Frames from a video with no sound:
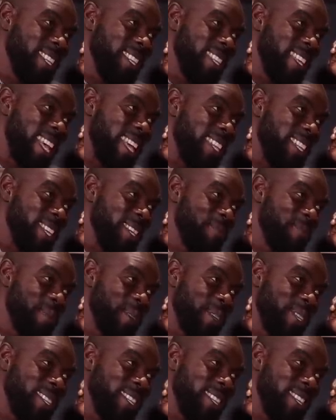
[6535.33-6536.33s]
yeah, I think
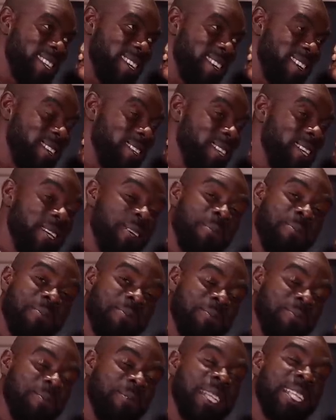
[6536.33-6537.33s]
about it, though.
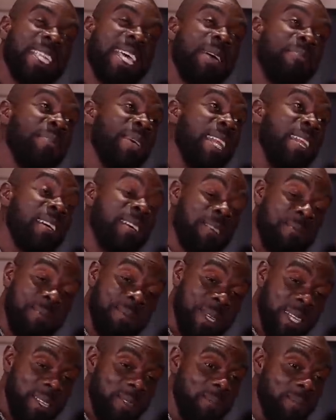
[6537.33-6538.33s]
One time I look up
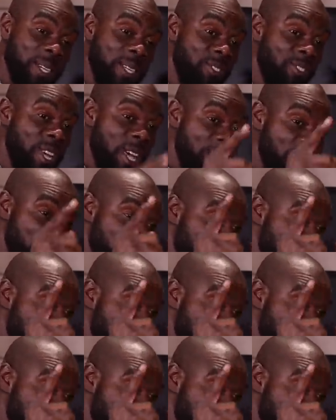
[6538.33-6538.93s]
picture my drama